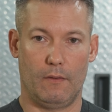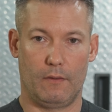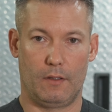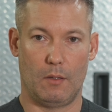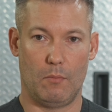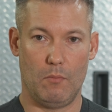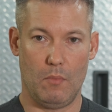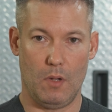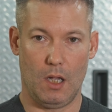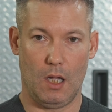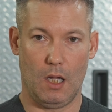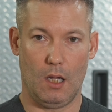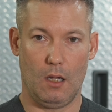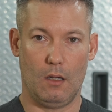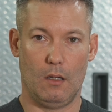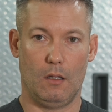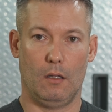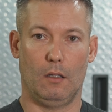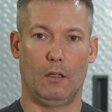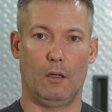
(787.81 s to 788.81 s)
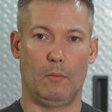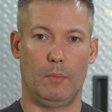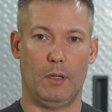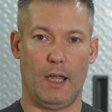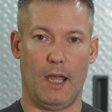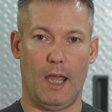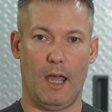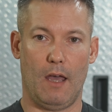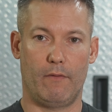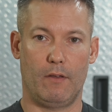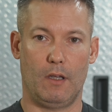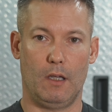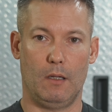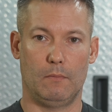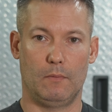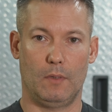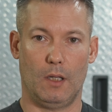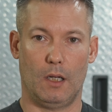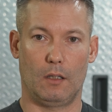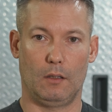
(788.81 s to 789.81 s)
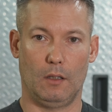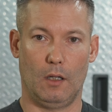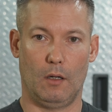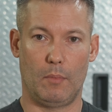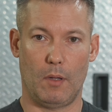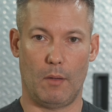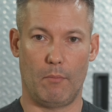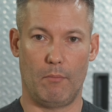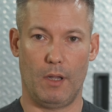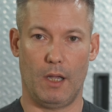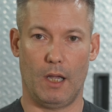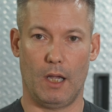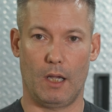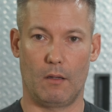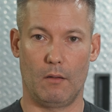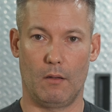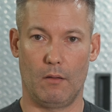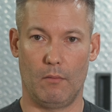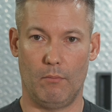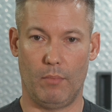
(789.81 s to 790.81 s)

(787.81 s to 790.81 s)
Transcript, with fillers: to me, a little bit heavy and a little bit big,